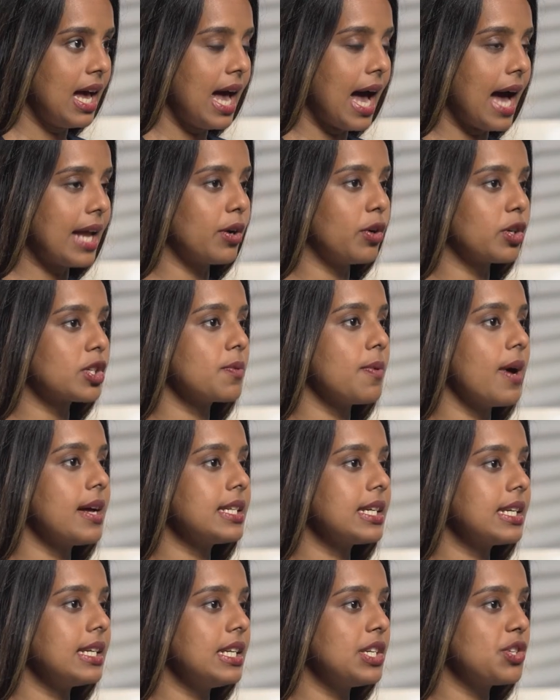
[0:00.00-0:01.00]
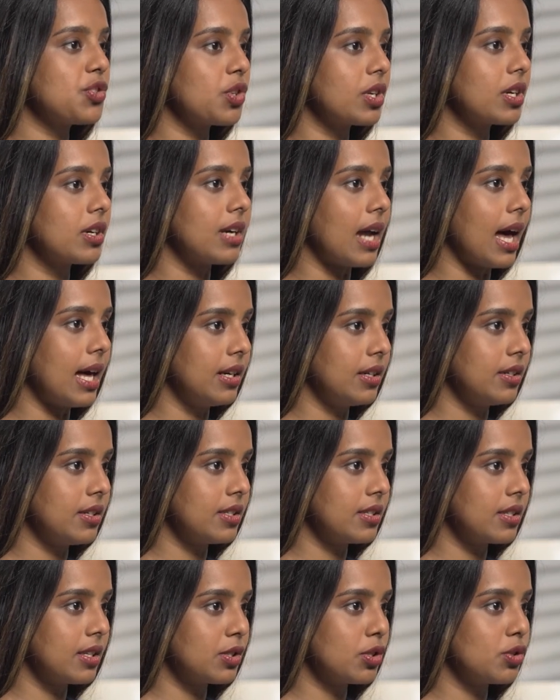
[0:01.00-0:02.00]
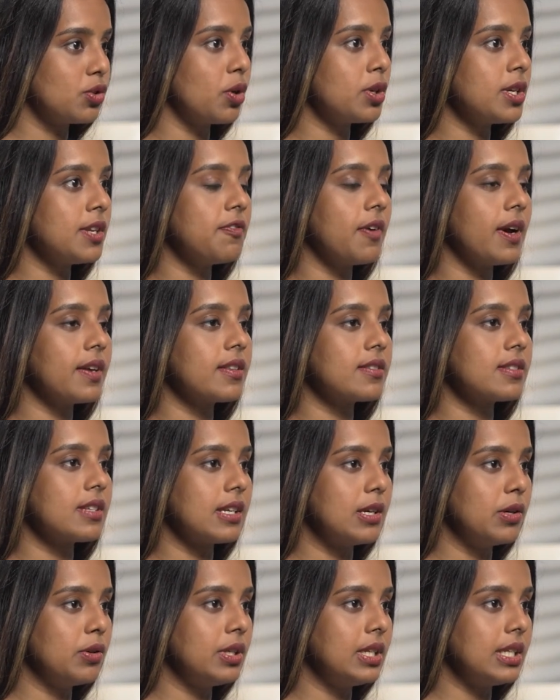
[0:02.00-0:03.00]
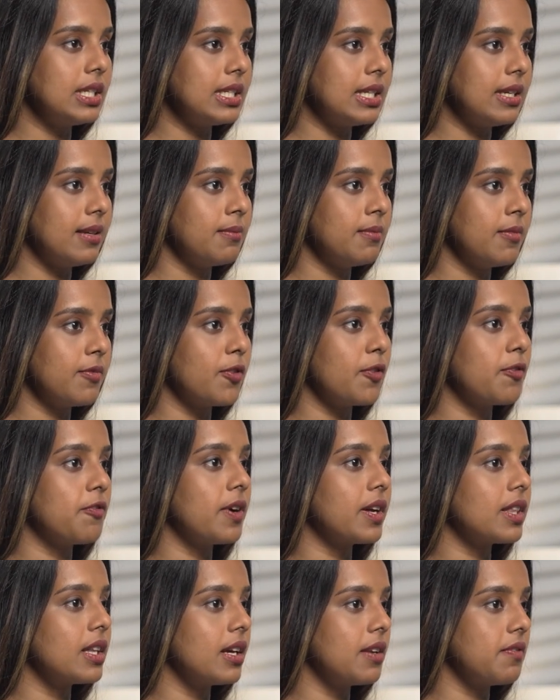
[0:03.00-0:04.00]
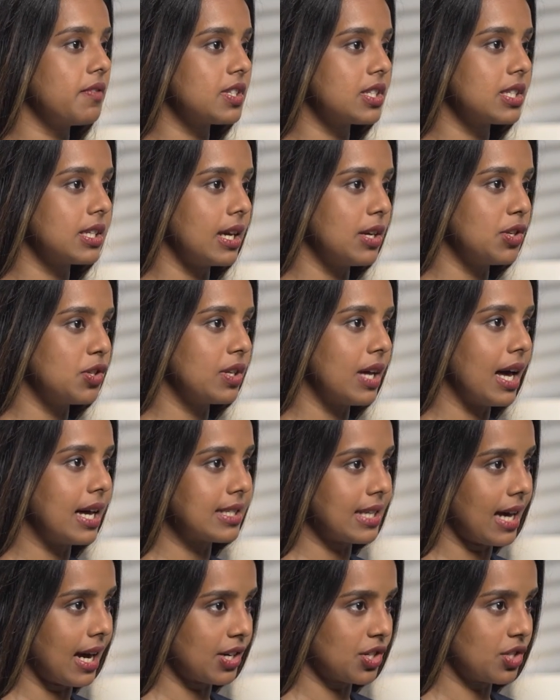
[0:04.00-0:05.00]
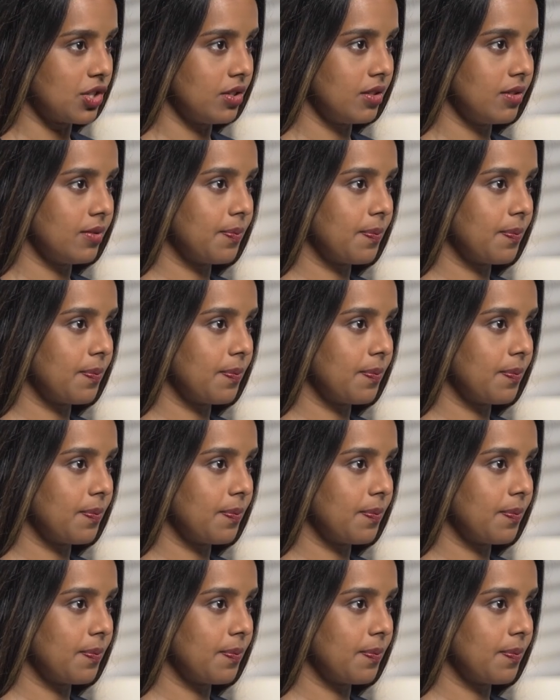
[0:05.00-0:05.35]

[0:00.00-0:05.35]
and automatically trigger alerts to notify the security team for further investigation and action.